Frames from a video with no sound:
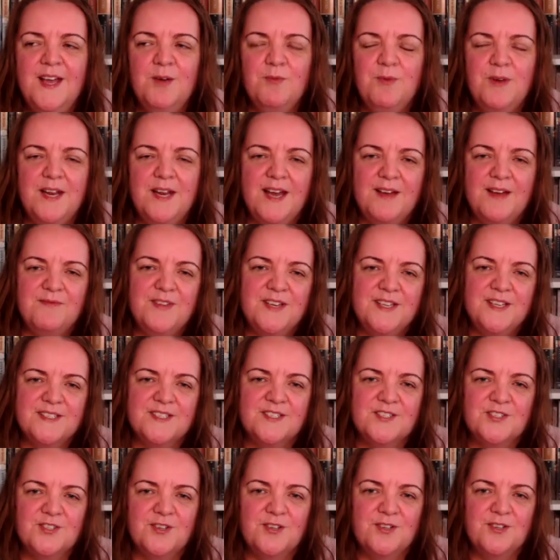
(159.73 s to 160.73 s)
we'd have these
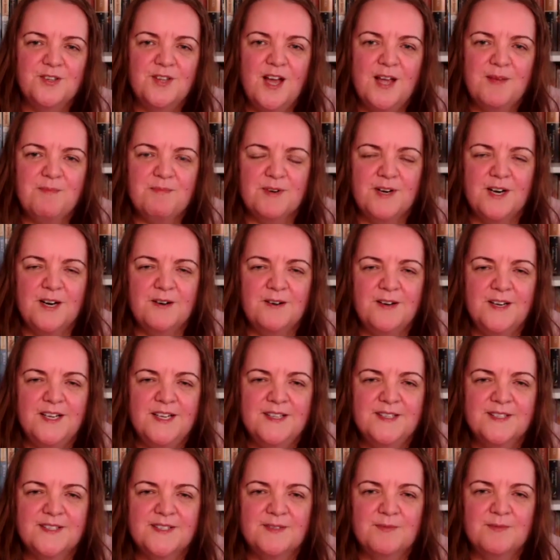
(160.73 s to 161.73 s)
stern
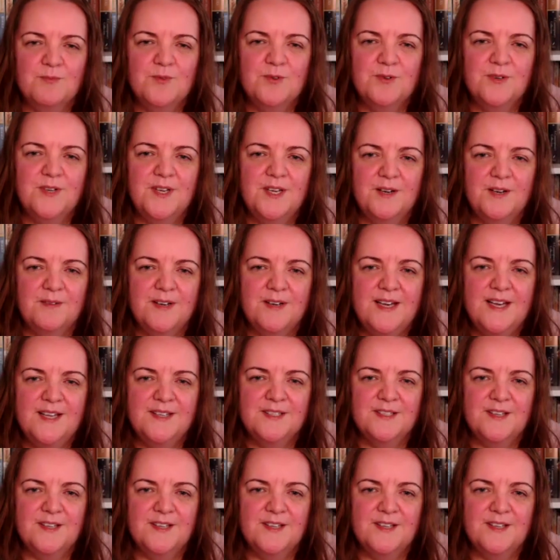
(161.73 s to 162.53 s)
librarians walking around.